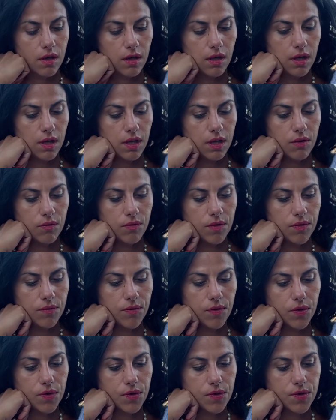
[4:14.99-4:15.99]
in
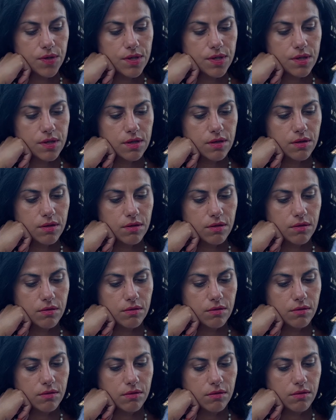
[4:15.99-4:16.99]
reverse
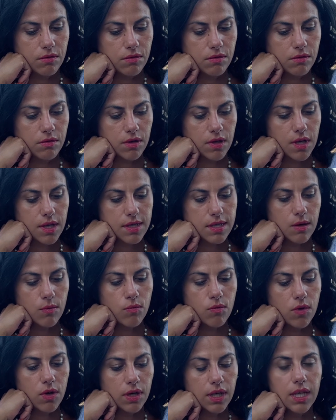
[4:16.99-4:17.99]

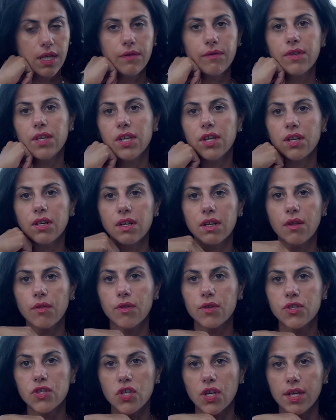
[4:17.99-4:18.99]
someone gives here another
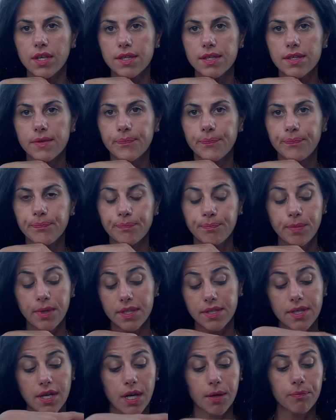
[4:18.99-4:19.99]
chance big
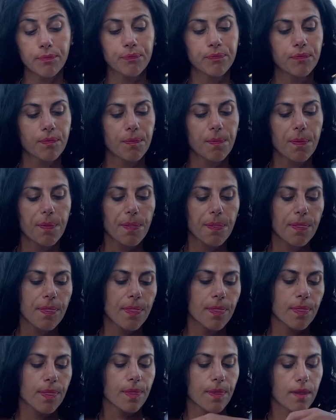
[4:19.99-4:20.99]
time
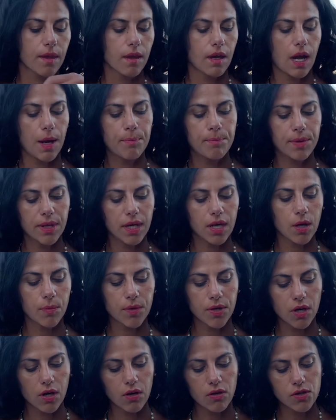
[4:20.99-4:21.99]
I'm picking up
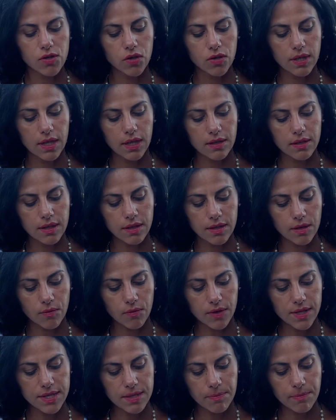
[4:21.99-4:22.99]
here also that in the
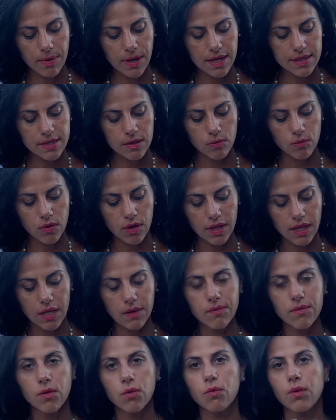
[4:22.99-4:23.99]
recent past someone gave
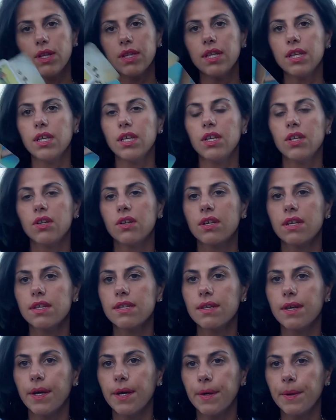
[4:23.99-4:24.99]
already here
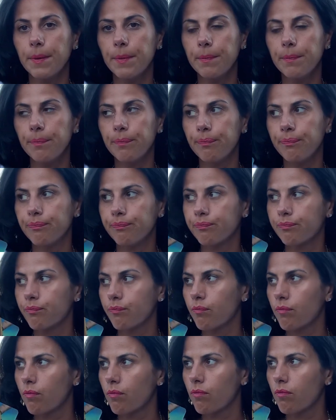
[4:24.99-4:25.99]
um,
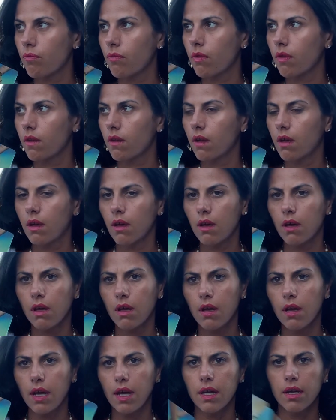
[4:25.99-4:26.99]

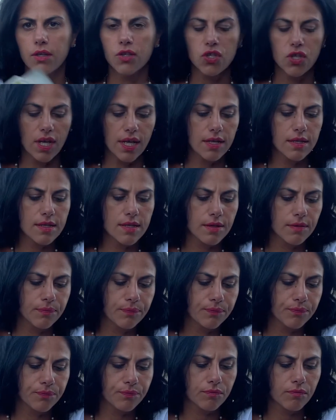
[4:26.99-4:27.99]
a chance
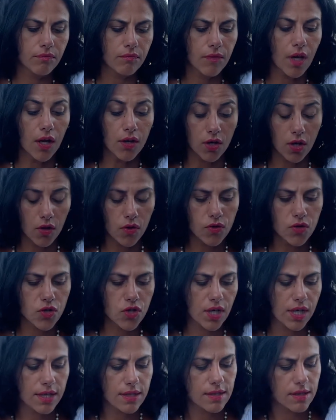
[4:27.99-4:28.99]
another
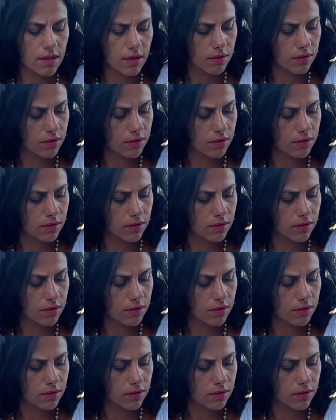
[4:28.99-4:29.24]
chance